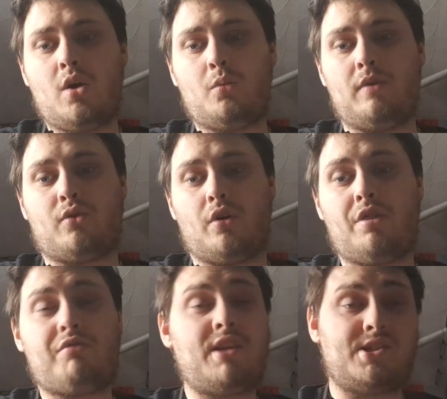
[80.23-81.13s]
we've got
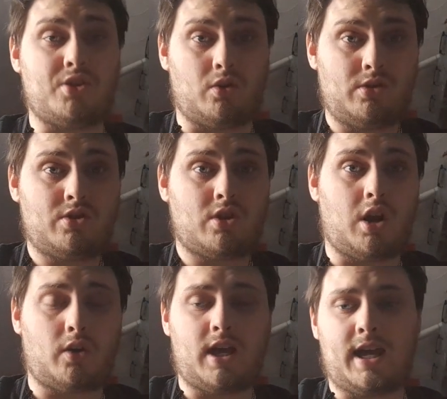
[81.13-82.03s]
3 songs
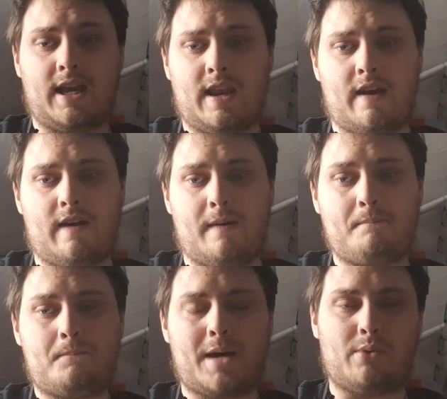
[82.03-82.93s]
clocking in at
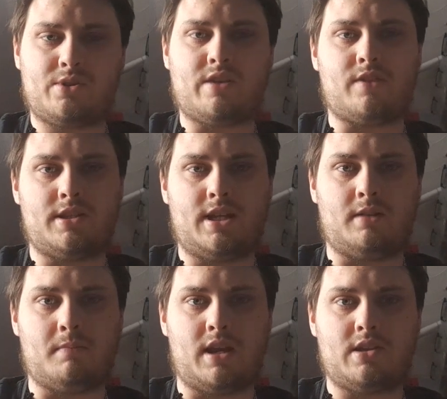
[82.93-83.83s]
about
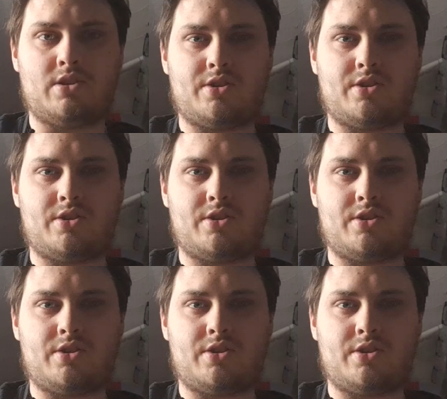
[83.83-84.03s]
17 minutes.